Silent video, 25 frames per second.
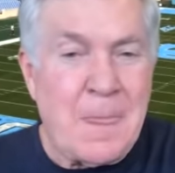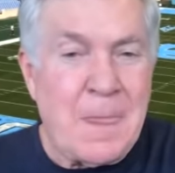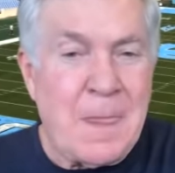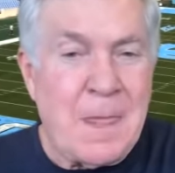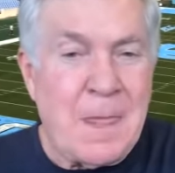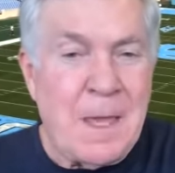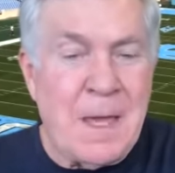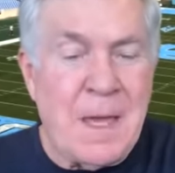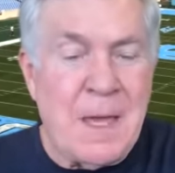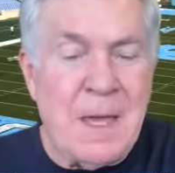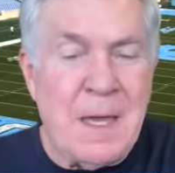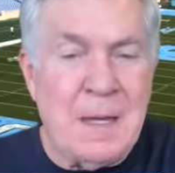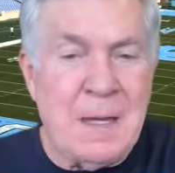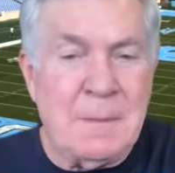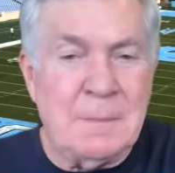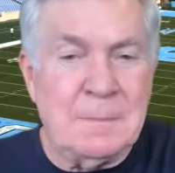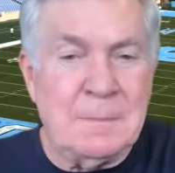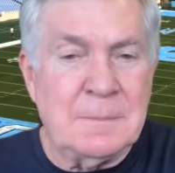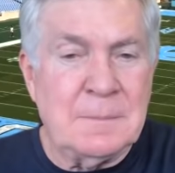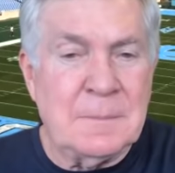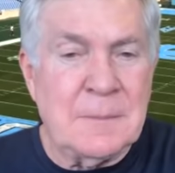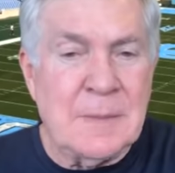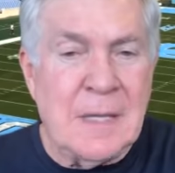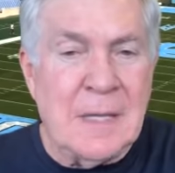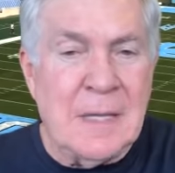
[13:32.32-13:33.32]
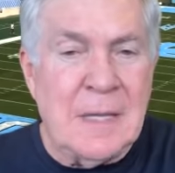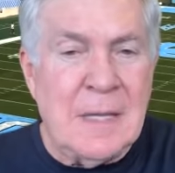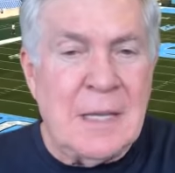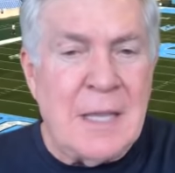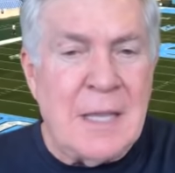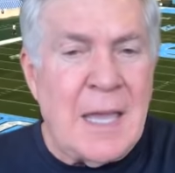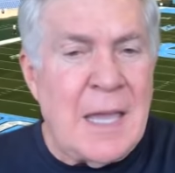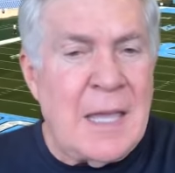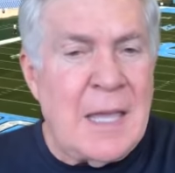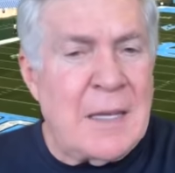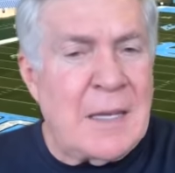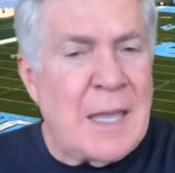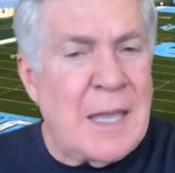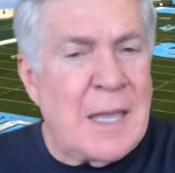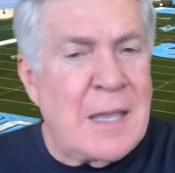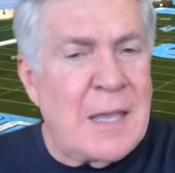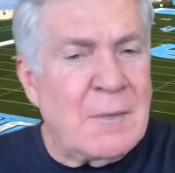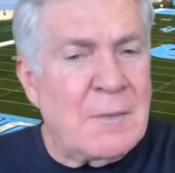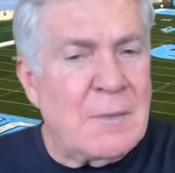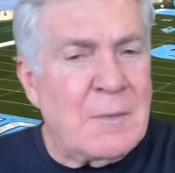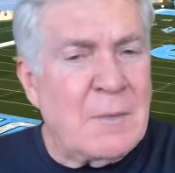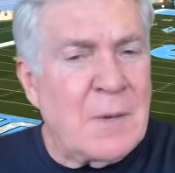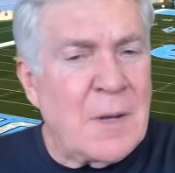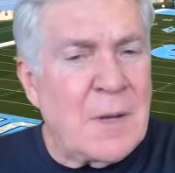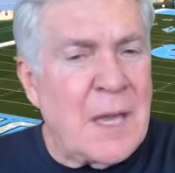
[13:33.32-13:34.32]
Um, and
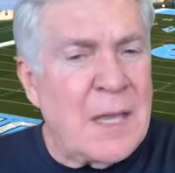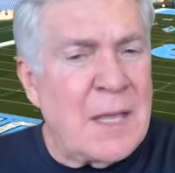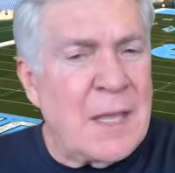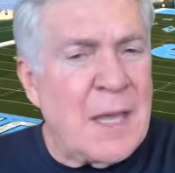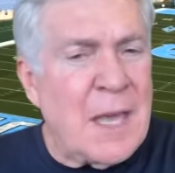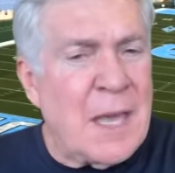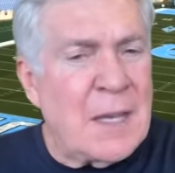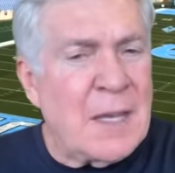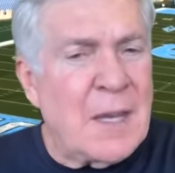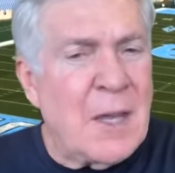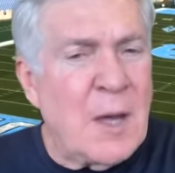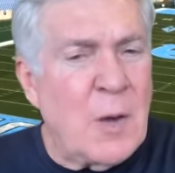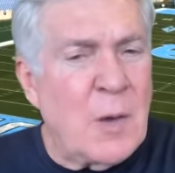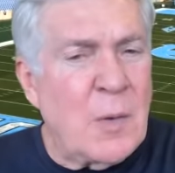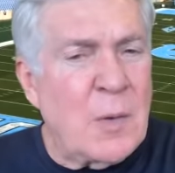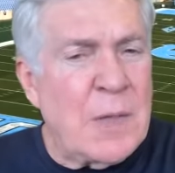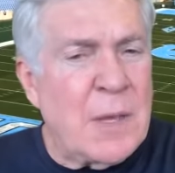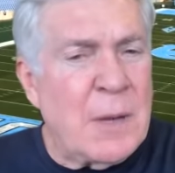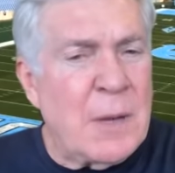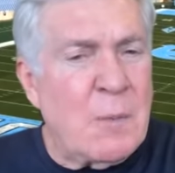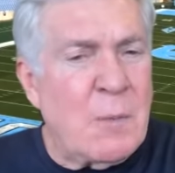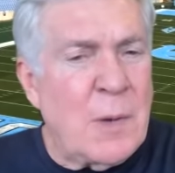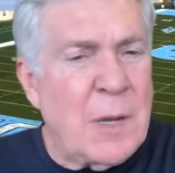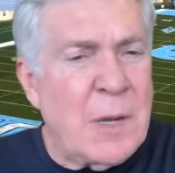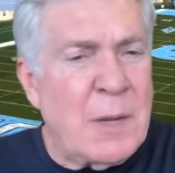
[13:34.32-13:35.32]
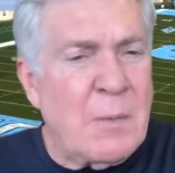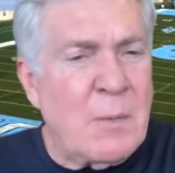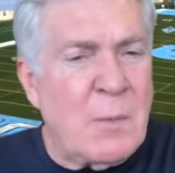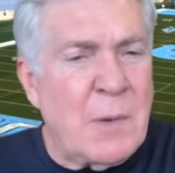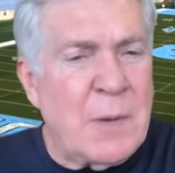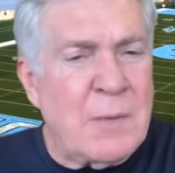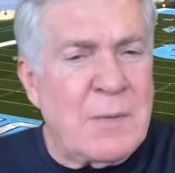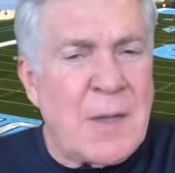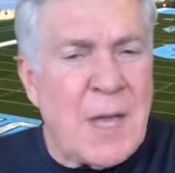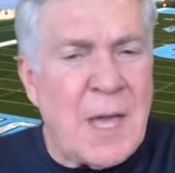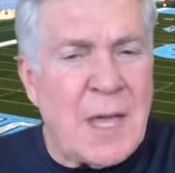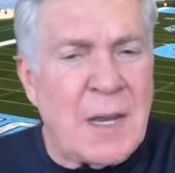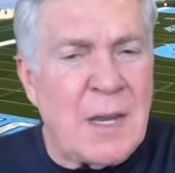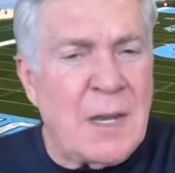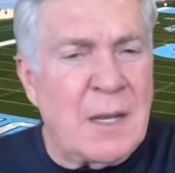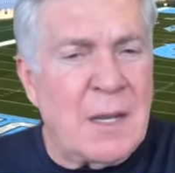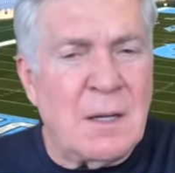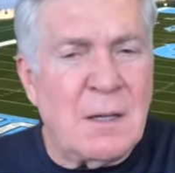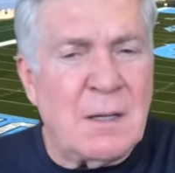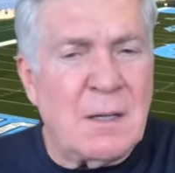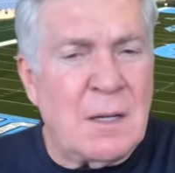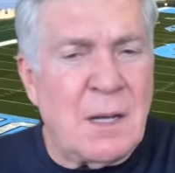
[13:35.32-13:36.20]
and I know that we we've got a